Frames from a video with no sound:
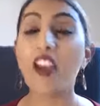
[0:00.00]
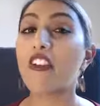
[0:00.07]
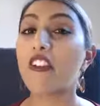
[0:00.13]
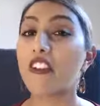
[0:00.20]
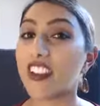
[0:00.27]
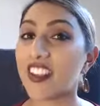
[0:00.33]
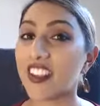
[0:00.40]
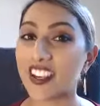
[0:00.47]

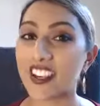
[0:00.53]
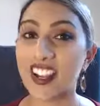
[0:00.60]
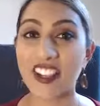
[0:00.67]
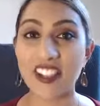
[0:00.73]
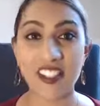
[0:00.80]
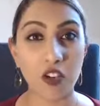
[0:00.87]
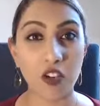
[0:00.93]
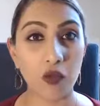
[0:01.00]

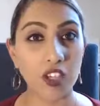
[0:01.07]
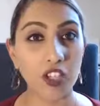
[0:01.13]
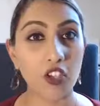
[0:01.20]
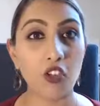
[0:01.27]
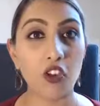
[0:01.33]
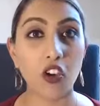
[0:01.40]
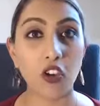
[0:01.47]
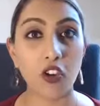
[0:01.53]
recognize that when
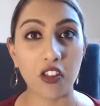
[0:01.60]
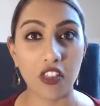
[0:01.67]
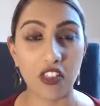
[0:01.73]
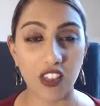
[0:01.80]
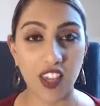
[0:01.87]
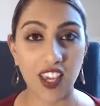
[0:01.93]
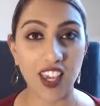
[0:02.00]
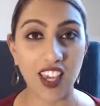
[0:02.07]
you go to
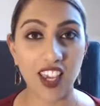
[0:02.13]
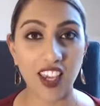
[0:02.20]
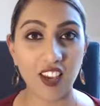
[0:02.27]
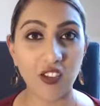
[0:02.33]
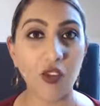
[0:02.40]
thinking,